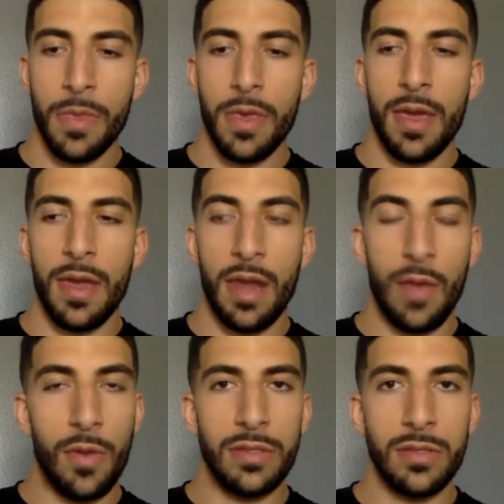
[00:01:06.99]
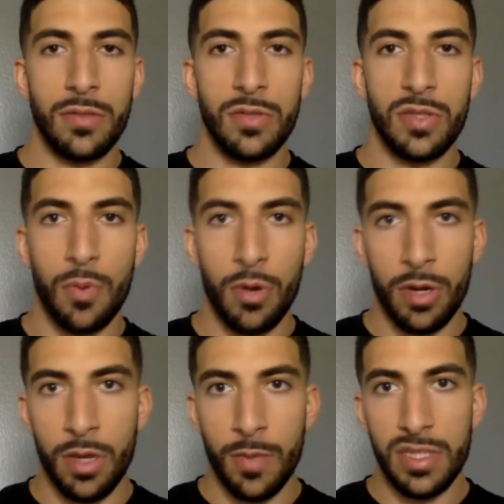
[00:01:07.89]
and I went to support
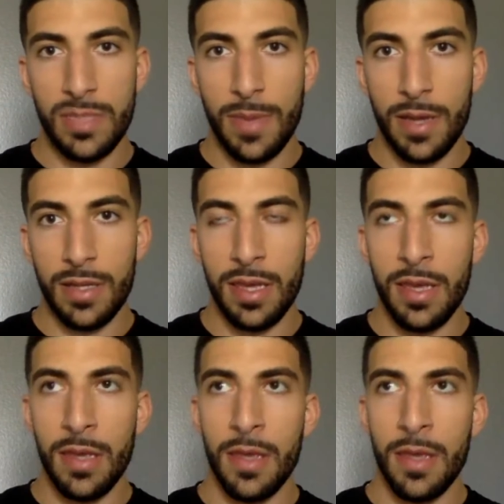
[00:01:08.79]
him and spectate.